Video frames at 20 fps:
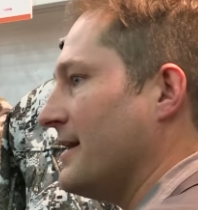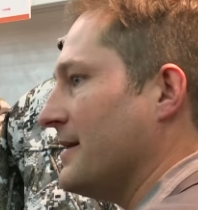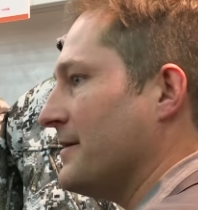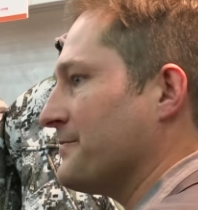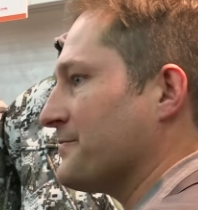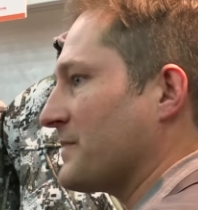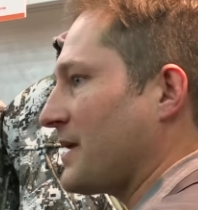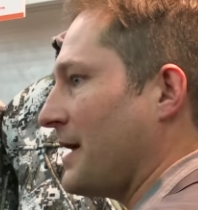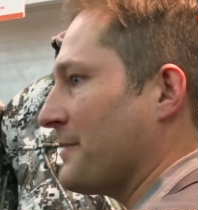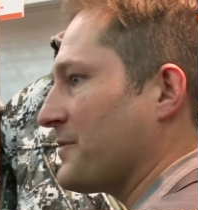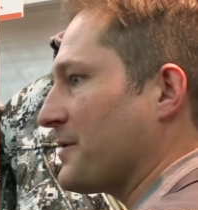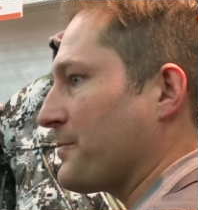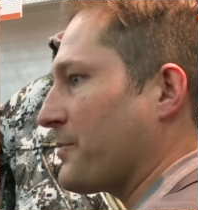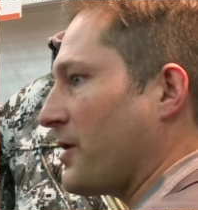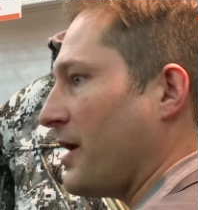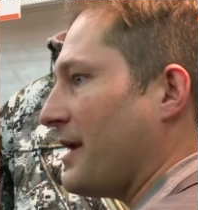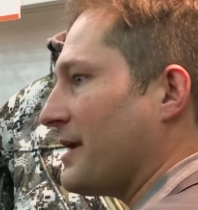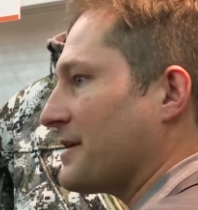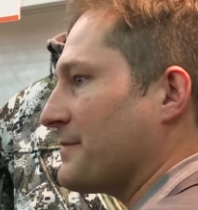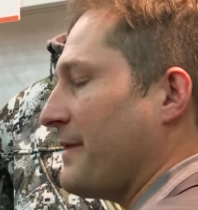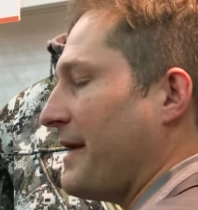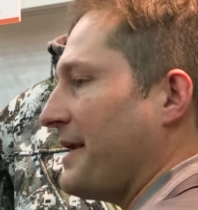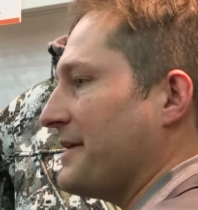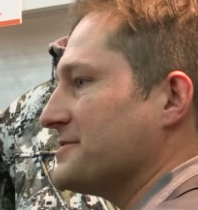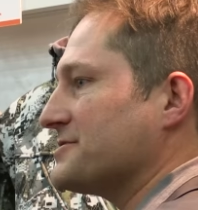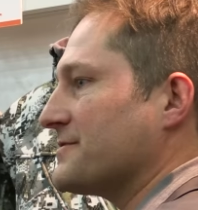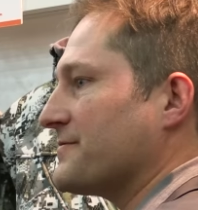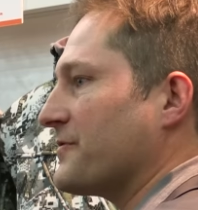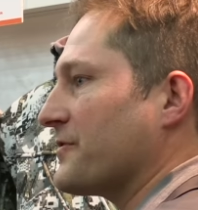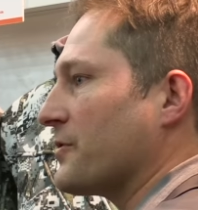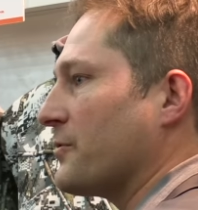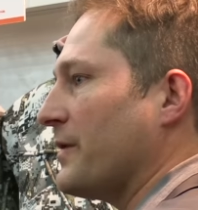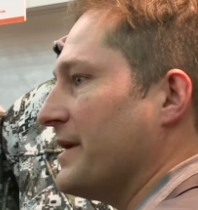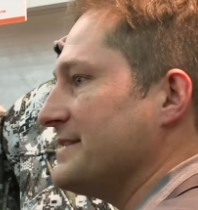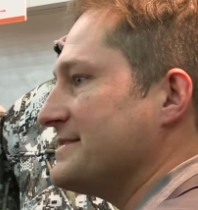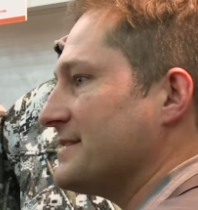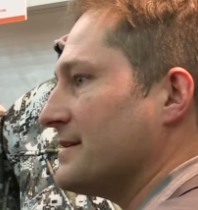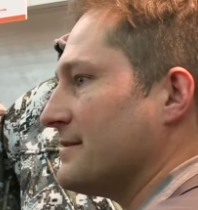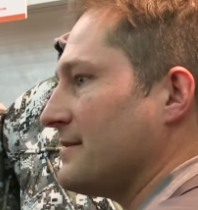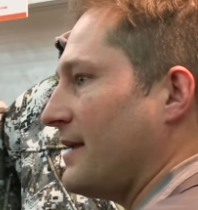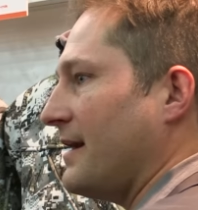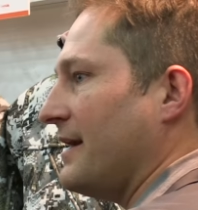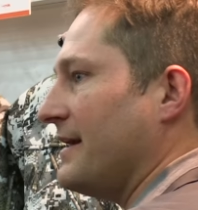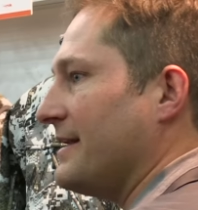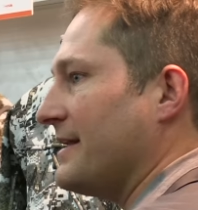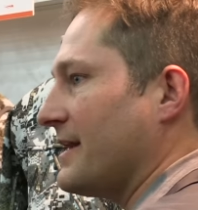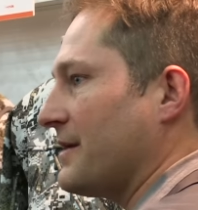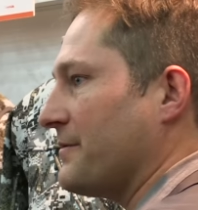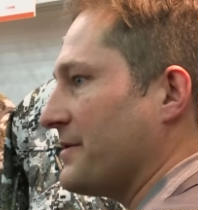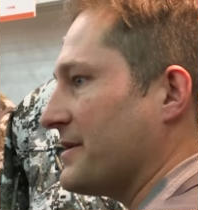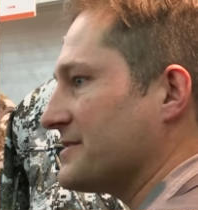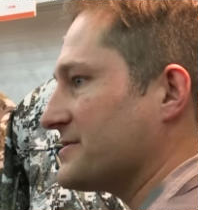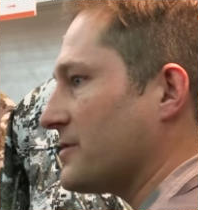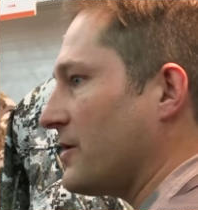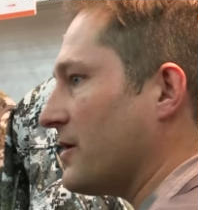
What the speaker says: I'm the product manager for the Whitetail line, and I want to